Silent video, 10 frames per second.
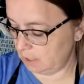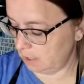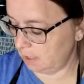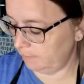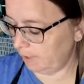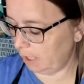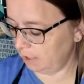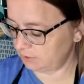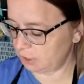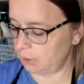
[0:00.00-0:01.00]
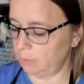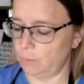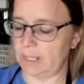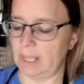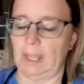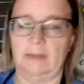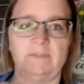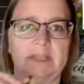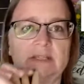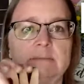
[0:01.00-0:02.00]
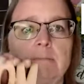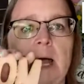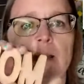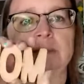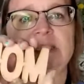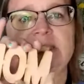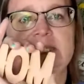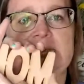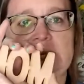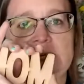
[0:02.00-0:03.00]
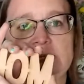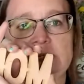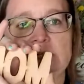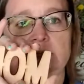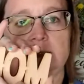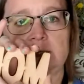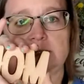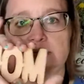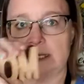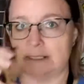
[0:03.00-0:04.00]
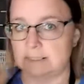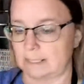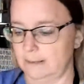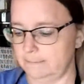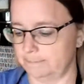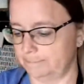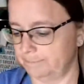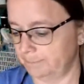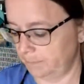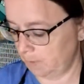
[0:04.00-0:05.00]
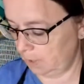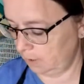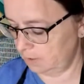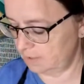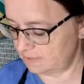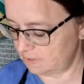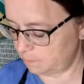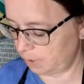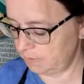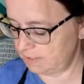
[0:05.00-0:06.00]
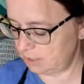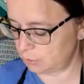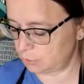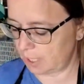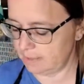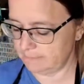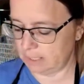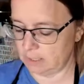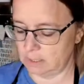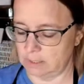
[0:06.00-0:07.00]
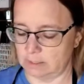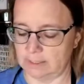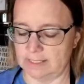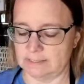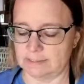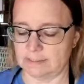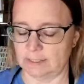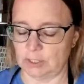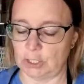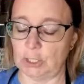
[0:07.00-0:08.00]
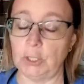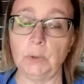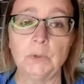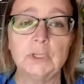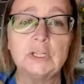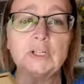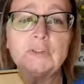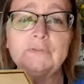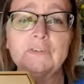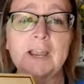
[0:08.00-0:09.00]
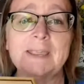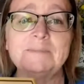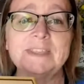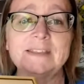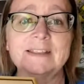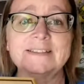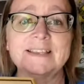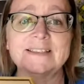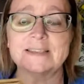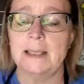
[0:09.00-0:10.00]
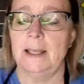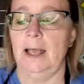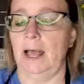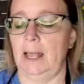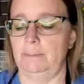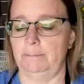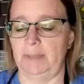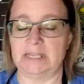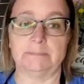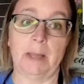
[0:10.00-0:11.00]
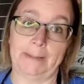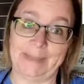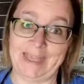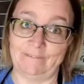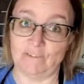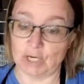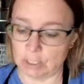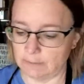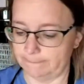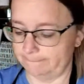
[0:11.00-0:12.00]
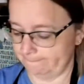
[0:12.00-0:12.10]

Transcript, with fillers: Um, also, we have this mom stand that stands up. This is part of the tier tray. This cute little frame thing that says um, best mom ever